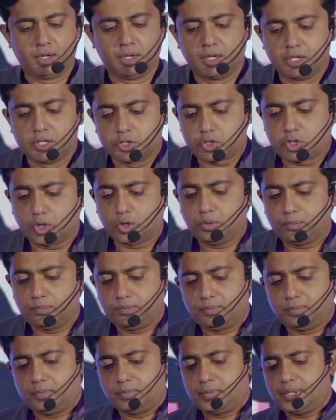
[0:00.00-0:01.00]
So
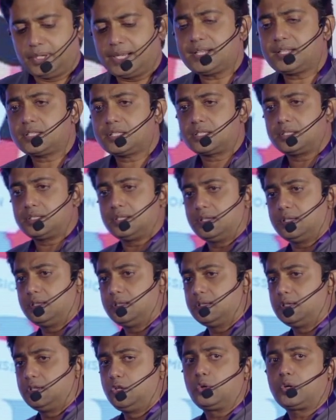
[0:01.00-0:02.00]
let's
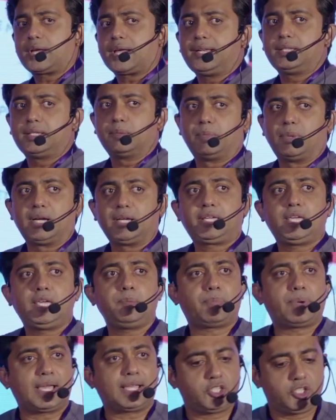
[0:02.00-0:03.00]
look at the monkey
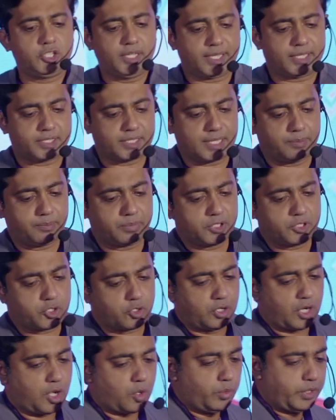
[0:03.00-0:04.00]
patching examples on
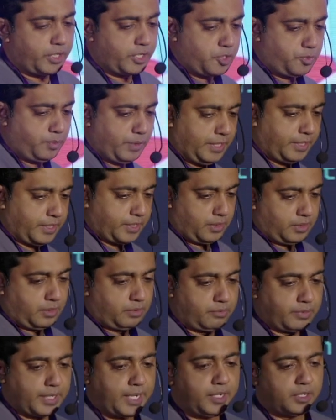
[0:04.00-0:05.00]
how it is being done,
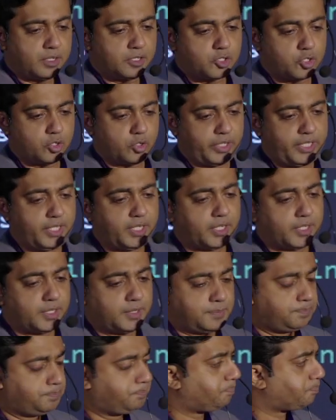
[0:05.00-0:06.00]
right? So here,
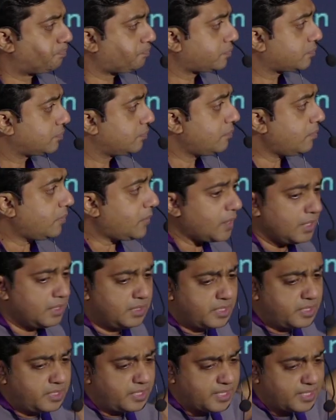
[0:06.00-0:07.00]
this
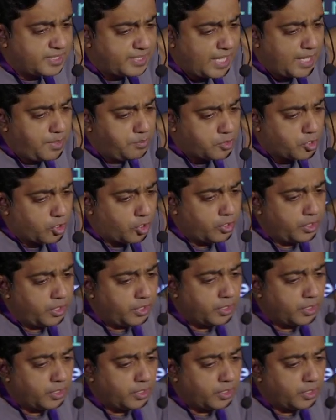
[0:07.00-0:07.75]
is the same code.